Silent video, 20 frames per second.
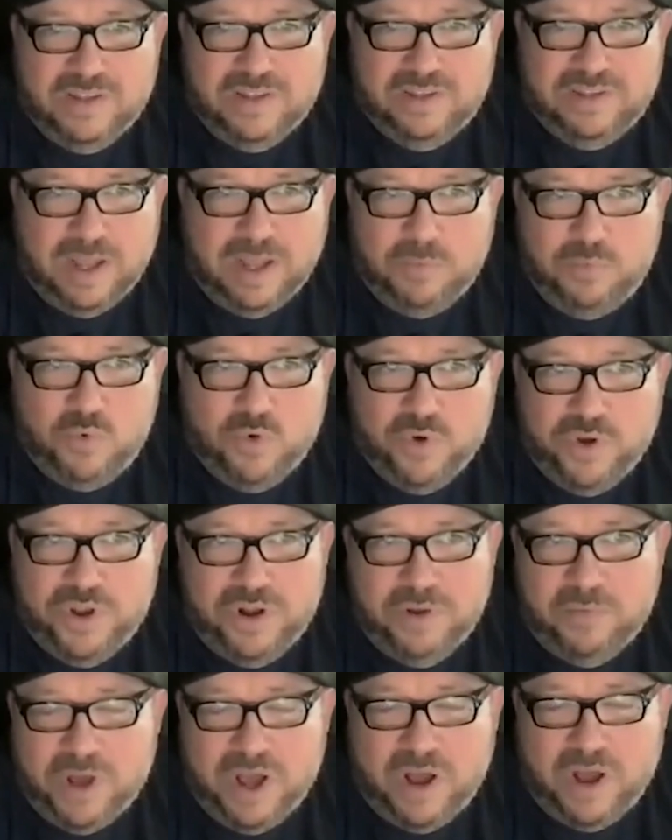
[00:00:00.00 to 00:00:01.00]
Stop
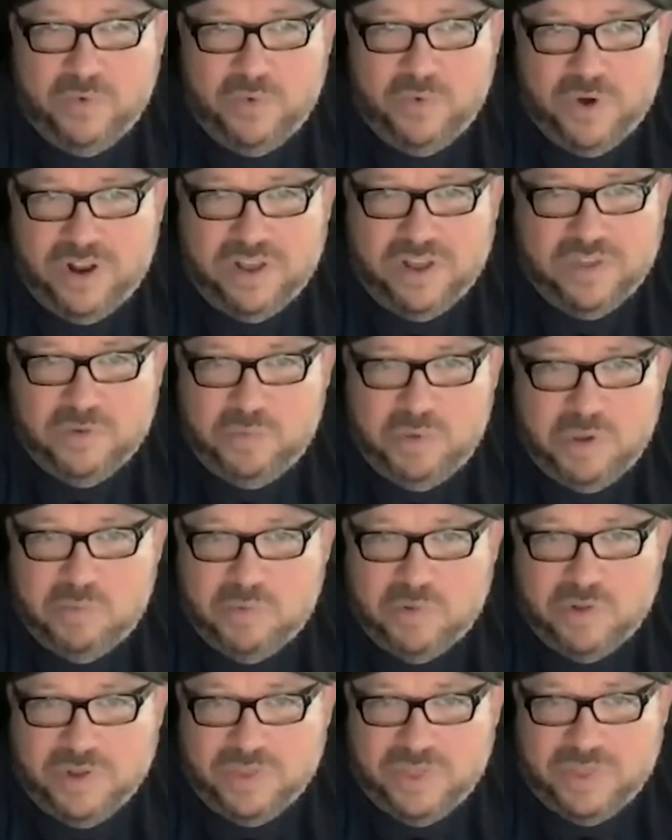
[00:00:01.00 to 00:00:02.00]
worrying about what other
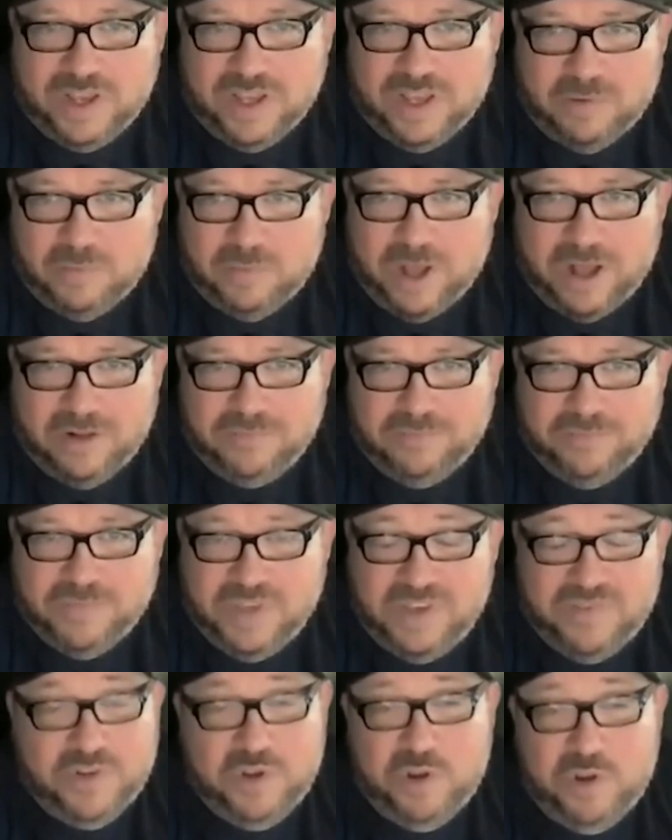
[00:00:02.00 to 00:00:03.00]
people are thinking about,
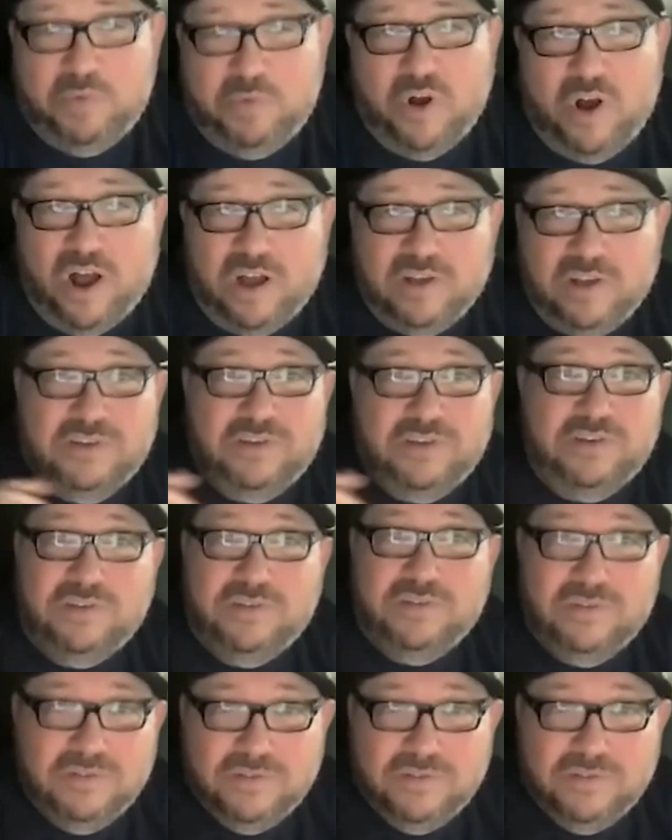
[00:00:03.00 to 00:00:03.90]
even your boss.